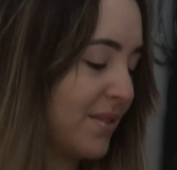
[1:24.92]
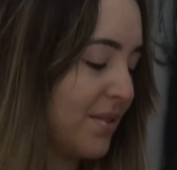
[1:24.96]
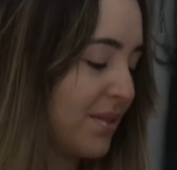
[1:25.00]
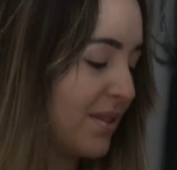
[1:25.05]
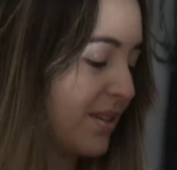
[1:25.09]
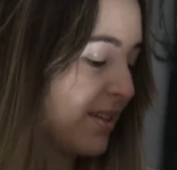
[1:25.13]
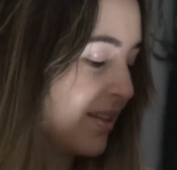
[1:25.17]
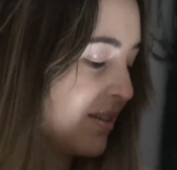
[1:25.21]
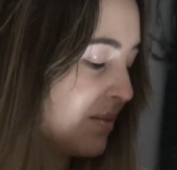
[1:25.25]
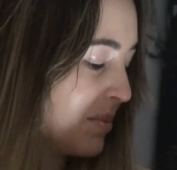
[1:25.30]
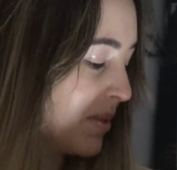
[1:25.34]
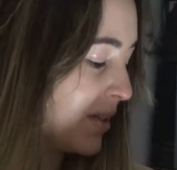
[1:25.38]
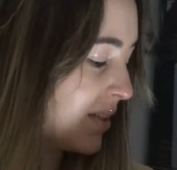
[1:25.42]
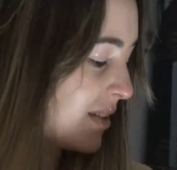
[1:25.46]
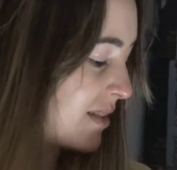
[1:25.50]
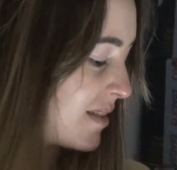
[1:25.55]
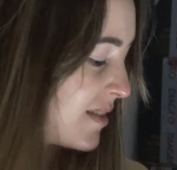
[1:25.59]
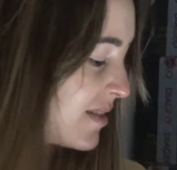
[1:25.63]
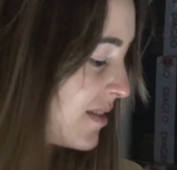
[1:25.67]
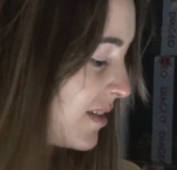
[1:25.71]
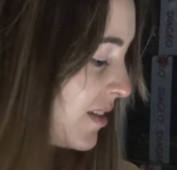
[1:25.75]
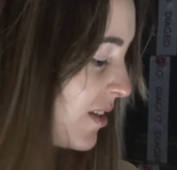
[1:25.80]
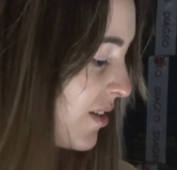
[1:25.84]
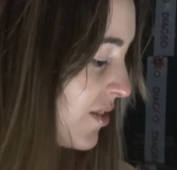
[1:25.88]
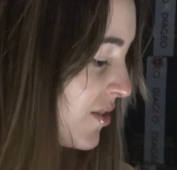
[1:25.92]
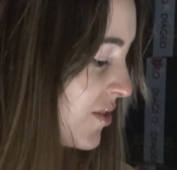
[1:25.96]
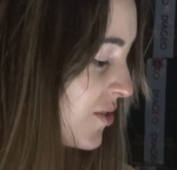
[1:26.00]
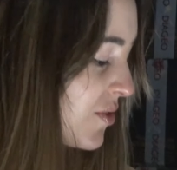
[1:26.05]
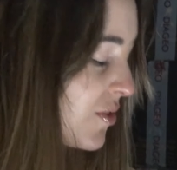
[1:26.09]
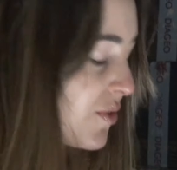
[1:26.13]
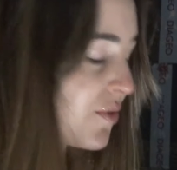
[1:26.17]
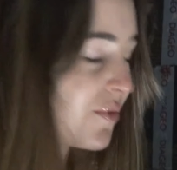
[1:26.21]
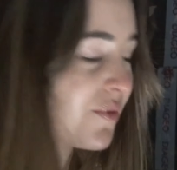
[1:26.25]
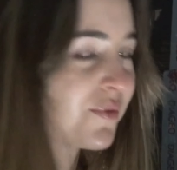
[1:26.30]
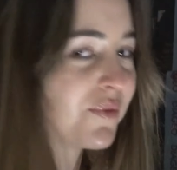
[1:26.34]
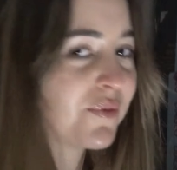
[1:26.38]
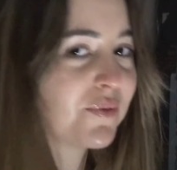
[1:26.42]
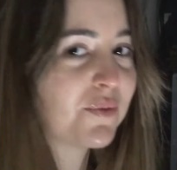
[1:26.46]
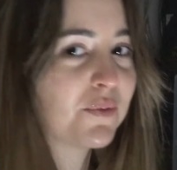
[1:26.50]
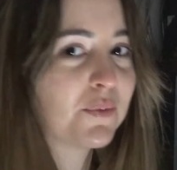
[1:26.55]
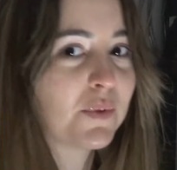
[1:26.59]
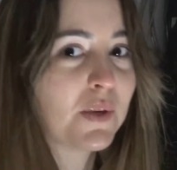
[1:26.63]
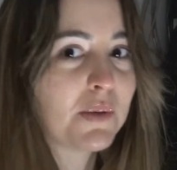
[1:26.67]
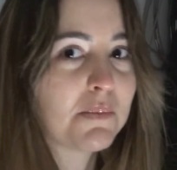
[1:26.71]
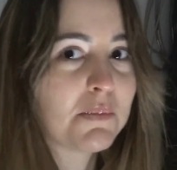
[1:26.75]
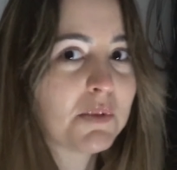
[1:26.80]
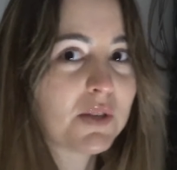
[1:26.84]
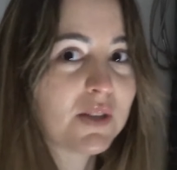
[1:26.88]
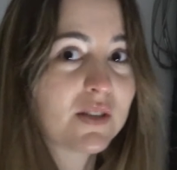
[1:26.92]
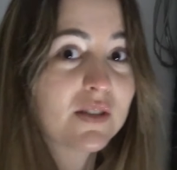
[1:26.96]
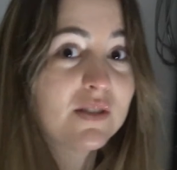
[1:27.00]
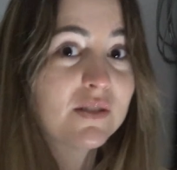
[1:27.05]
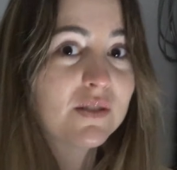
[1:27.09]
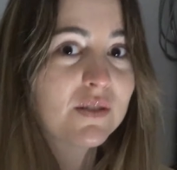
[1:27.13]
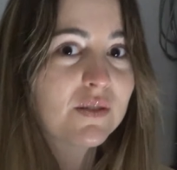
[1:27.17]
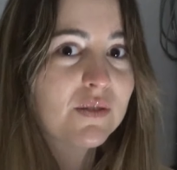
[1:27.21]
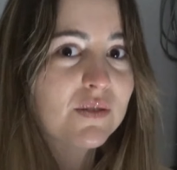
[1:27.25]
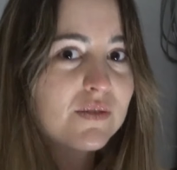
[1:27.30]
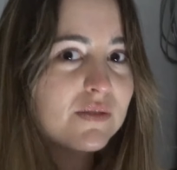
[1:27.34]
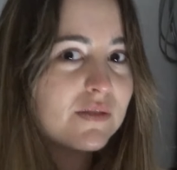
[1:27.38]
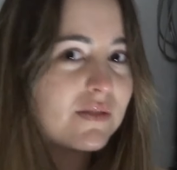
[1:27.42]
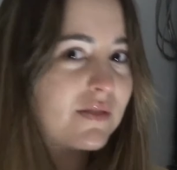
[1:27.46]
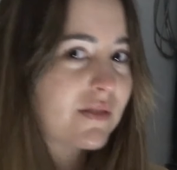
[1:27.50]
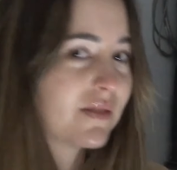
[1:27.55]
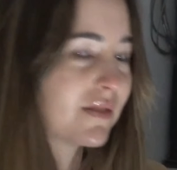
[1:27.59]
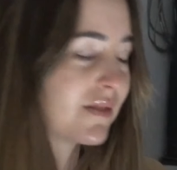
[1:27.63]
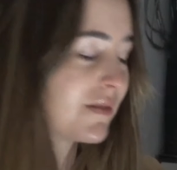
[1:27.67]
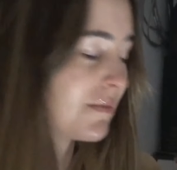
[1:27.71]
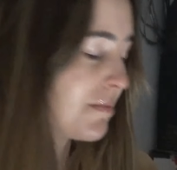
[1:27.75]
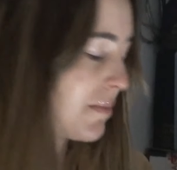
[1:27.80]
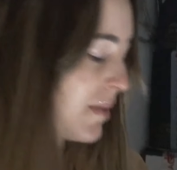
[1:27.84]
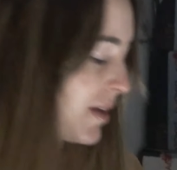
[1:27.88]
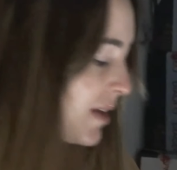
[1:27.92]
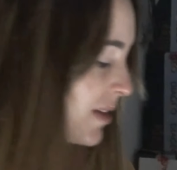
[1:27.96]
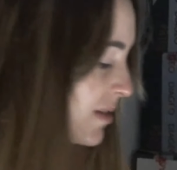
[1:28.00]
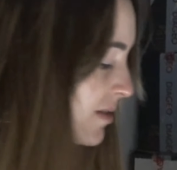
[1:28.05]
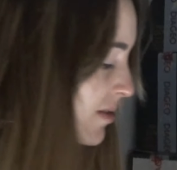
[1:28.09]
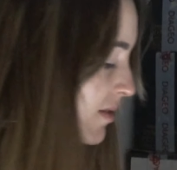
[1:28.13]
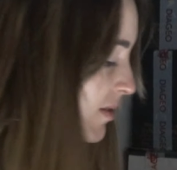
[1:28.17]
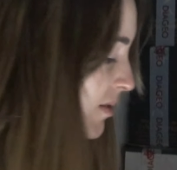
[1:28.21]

mm-hmm. right? Because lots of women's clothes, men's